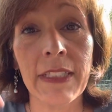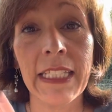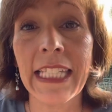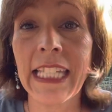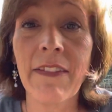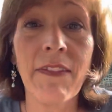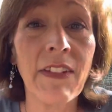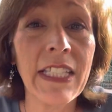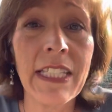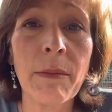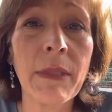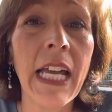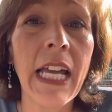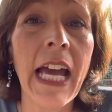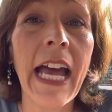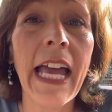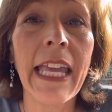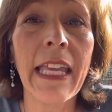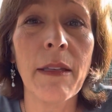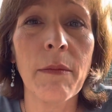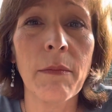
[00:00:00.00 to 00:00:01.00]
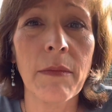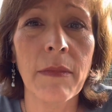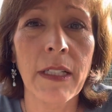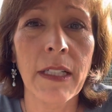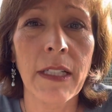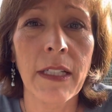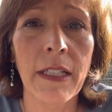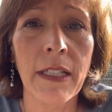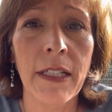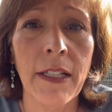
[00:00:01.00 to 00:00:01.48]
give it some time.
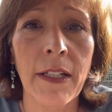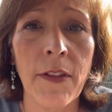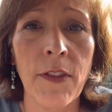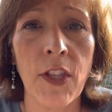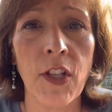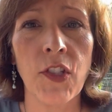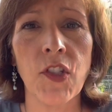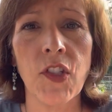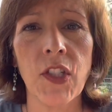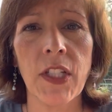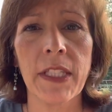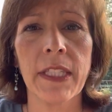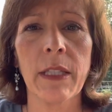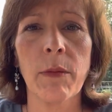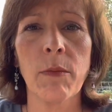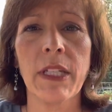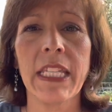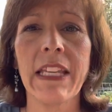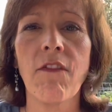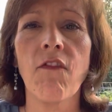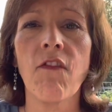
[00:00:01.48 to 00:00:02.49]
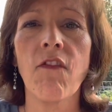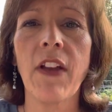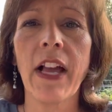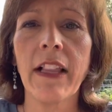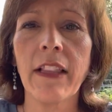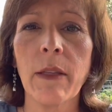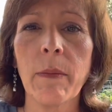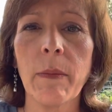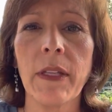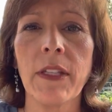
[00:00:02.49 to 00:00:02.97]
There's just some
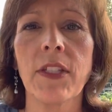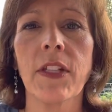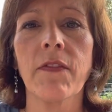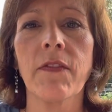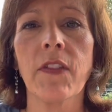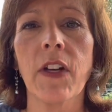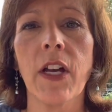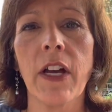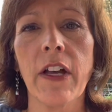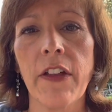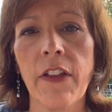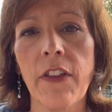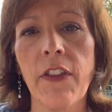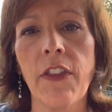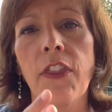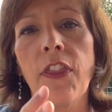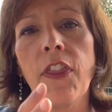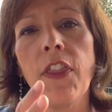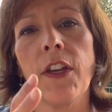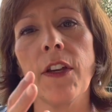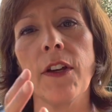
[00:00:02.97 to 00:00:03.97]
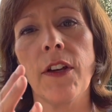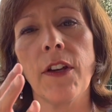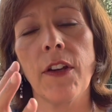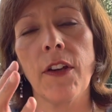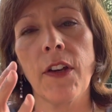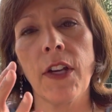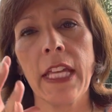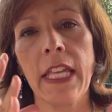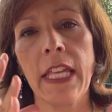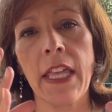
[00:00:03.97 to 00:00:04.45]
development of
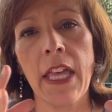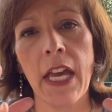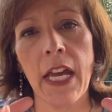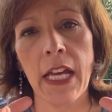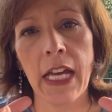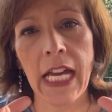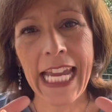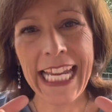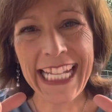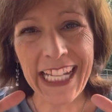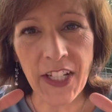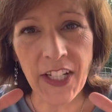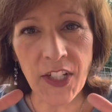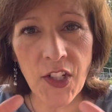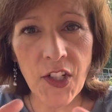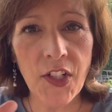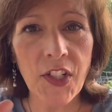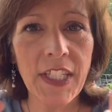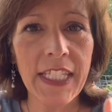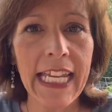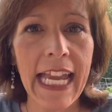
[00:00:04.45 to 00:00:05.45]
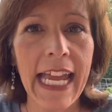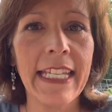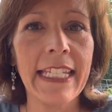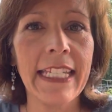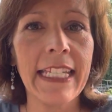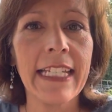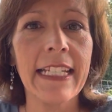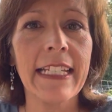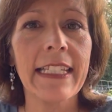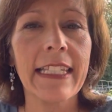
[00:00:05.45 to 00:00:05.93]
other
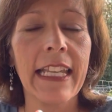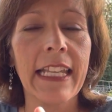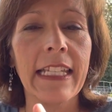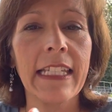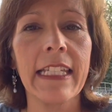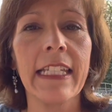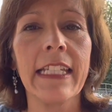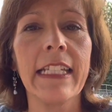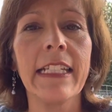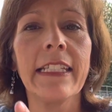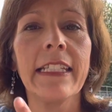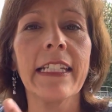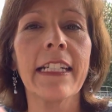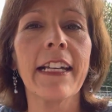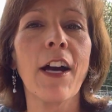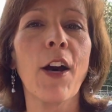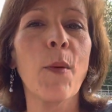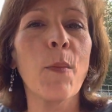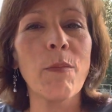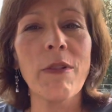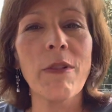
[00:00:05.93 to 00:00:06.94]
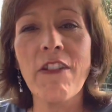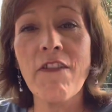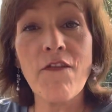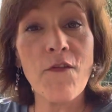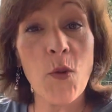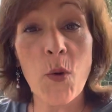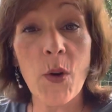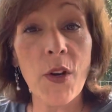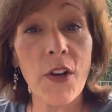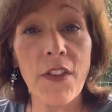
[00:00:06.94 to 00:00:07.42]
understandings that need to come
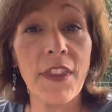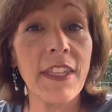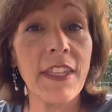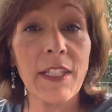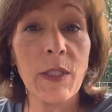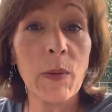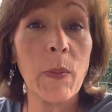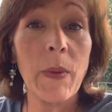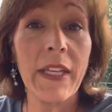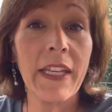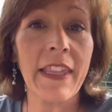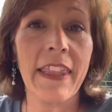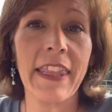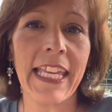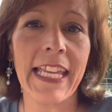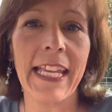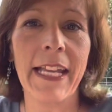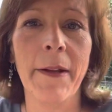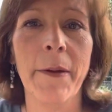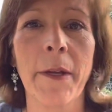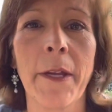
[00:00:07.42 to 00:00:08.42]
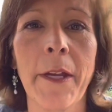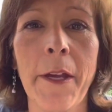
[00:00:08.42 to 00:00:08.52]
before this big thing.